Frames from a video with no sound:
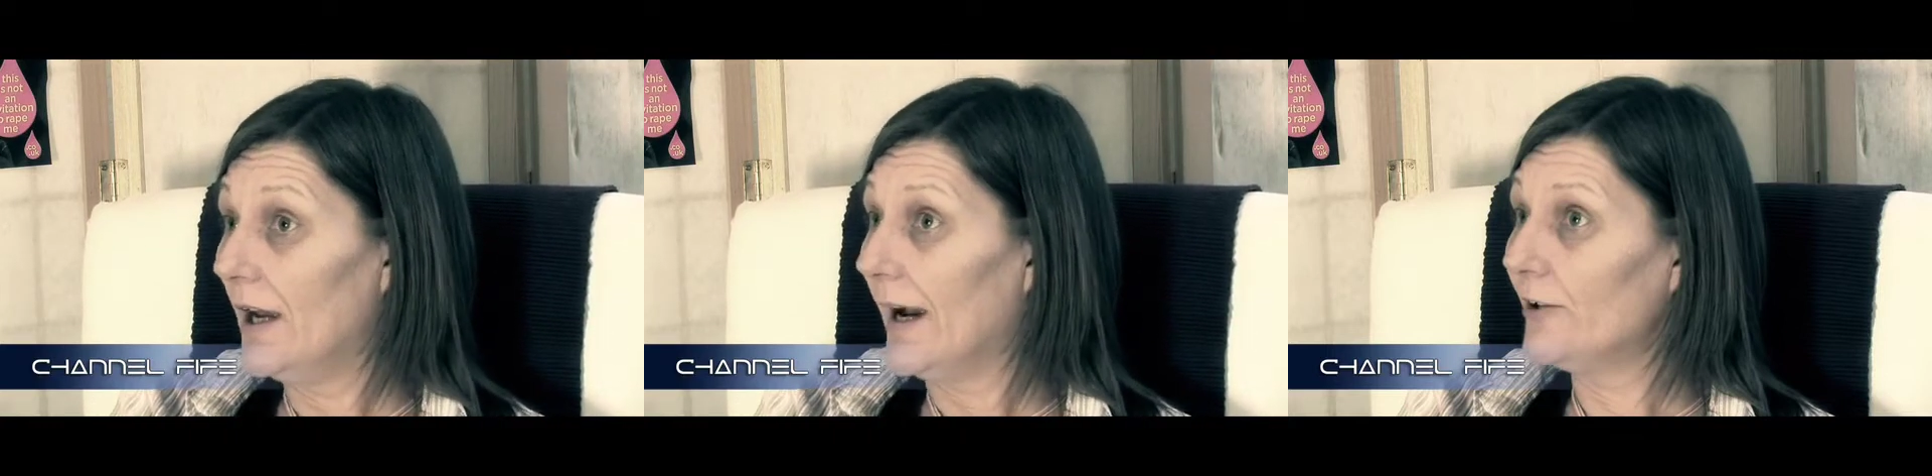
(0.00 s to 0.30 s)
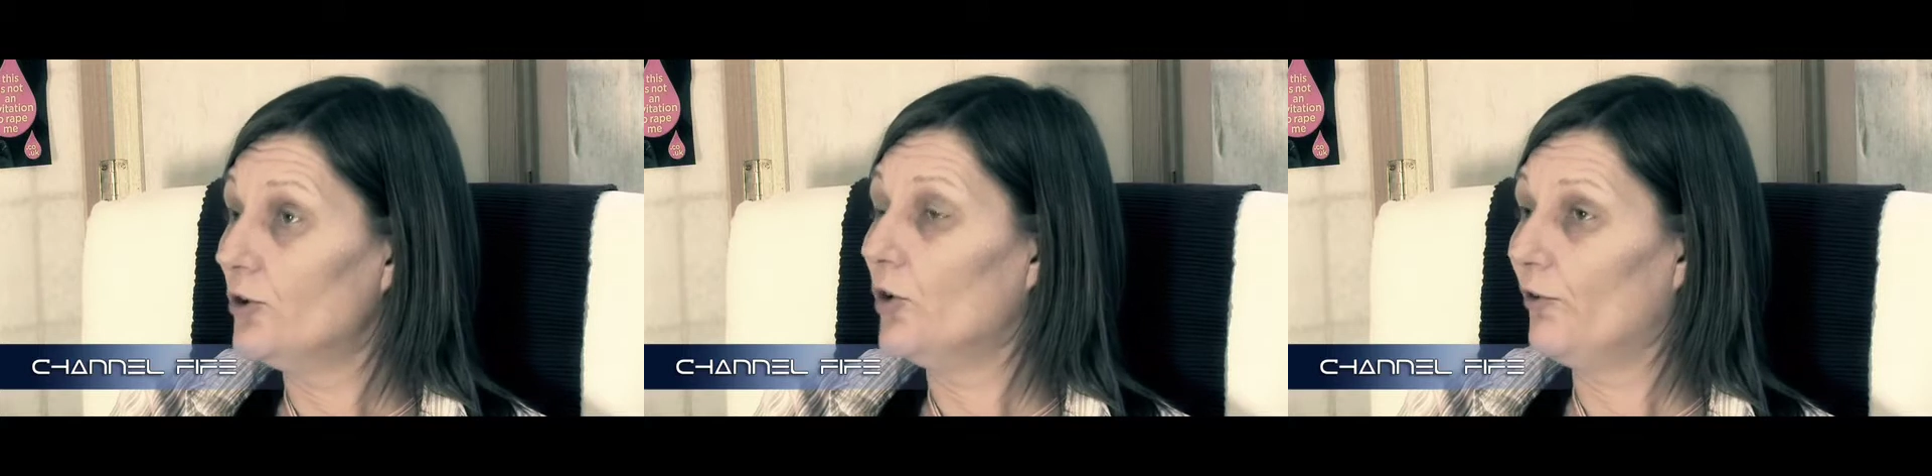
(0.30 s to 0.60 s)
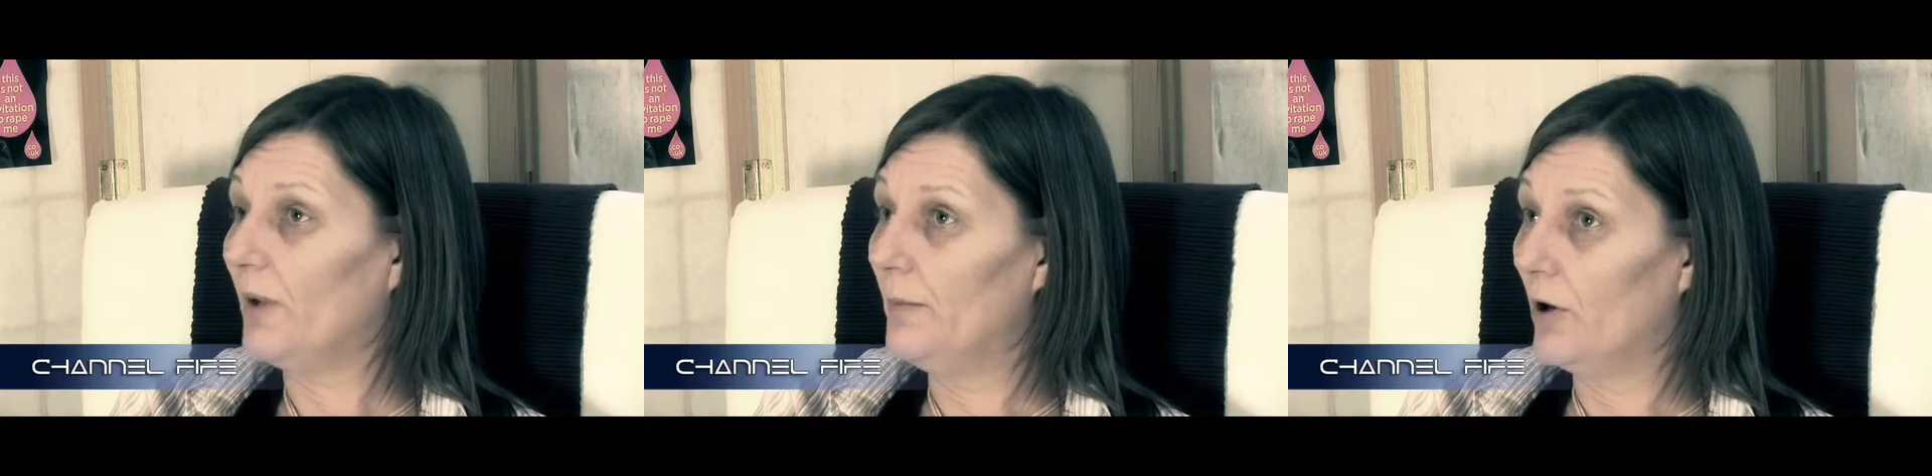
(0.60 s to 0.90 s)
I don't know
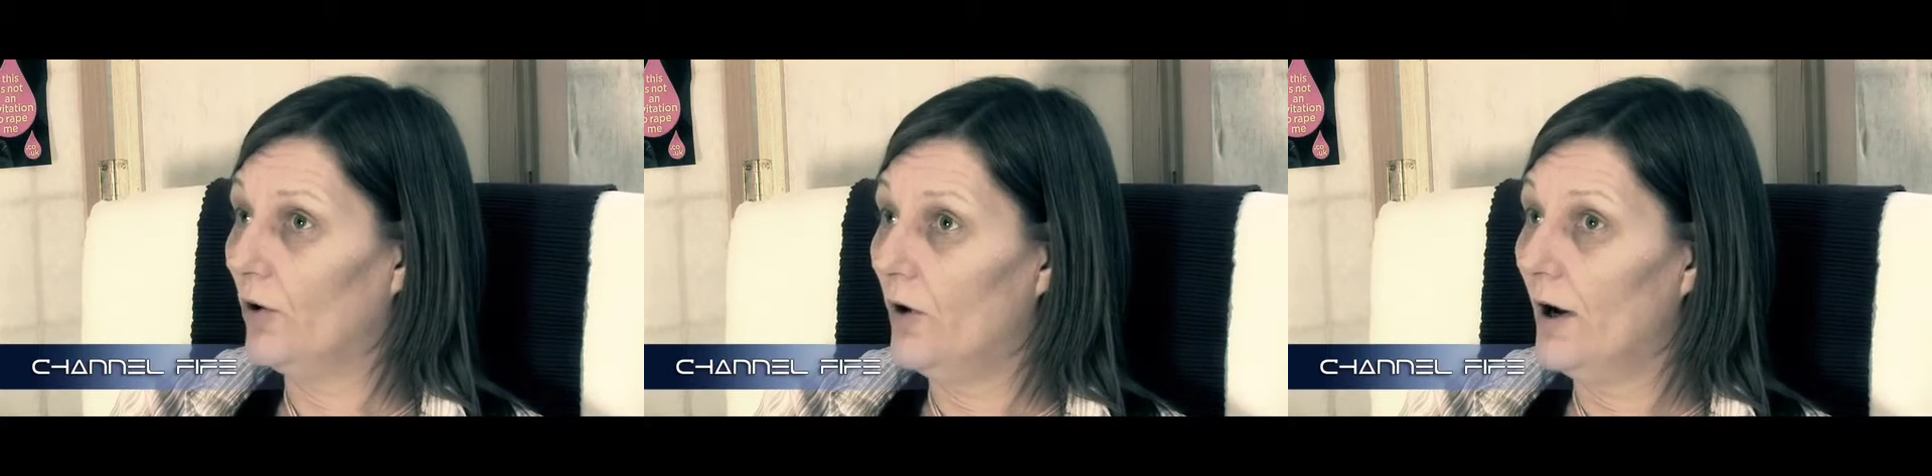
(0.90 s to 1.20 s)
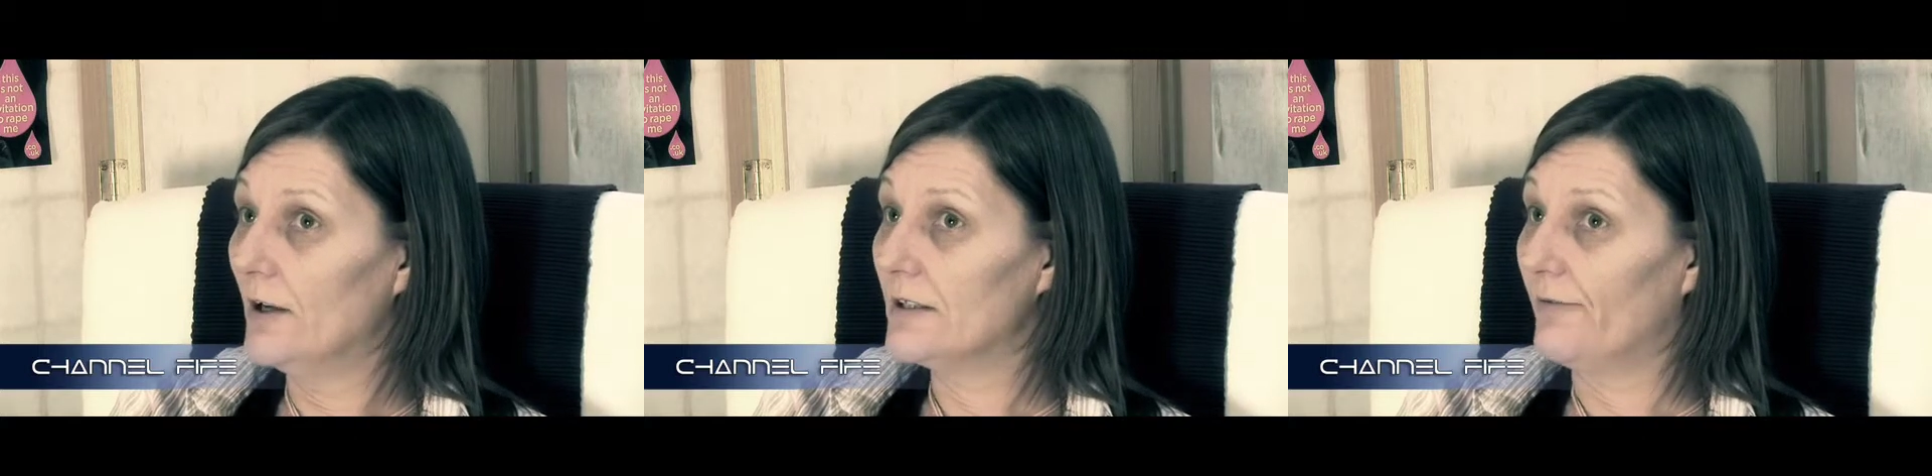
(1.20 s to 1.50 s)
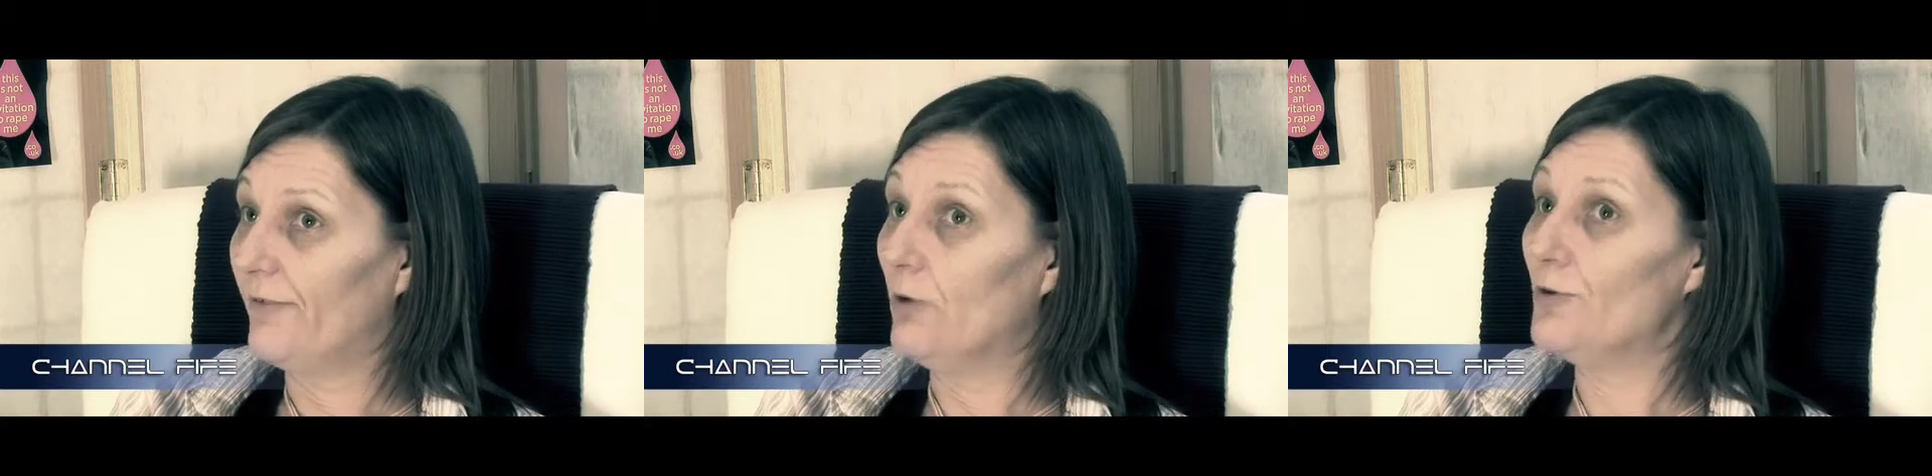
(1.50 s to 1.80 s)
if people, to
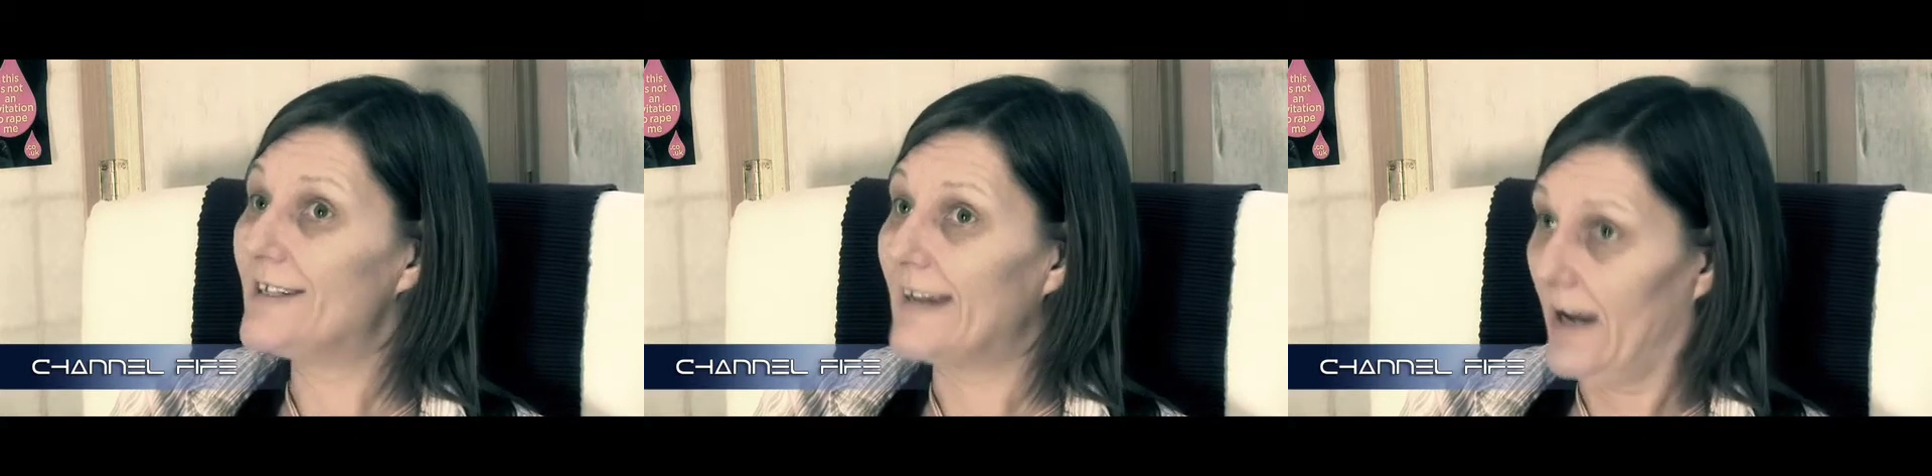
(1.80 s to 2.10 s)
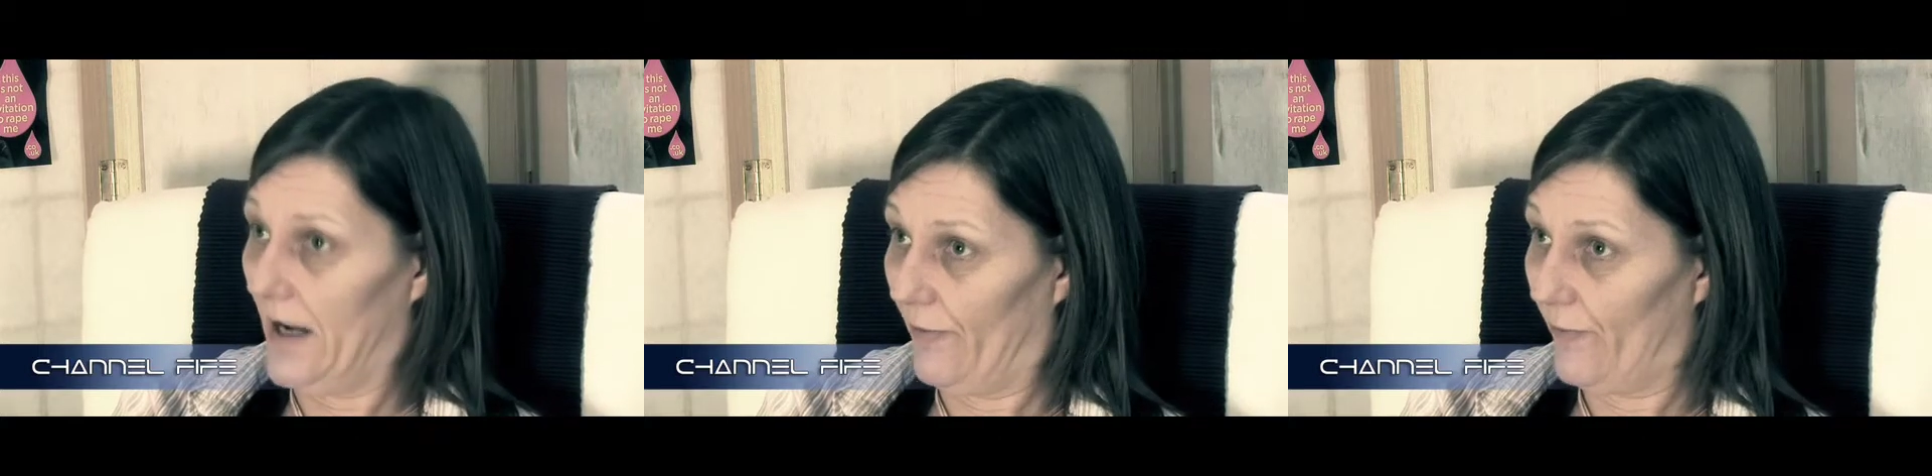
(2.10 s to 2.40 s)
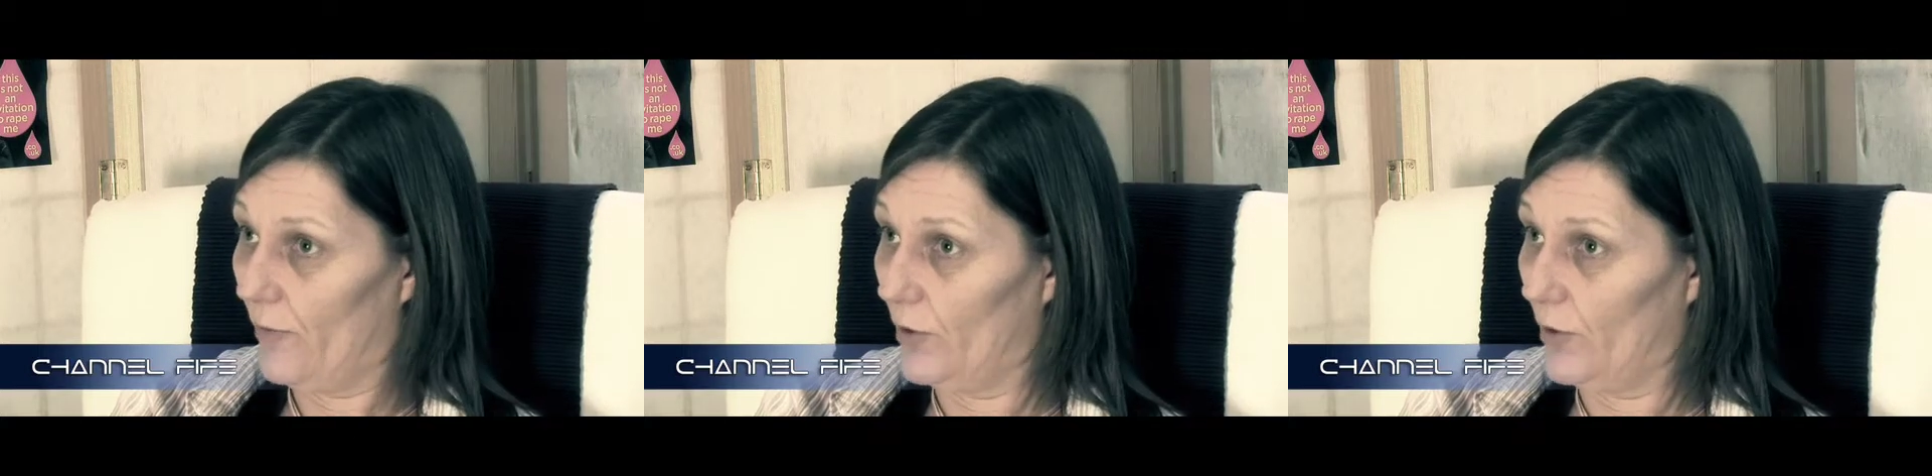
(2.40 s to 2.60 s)
feel safe,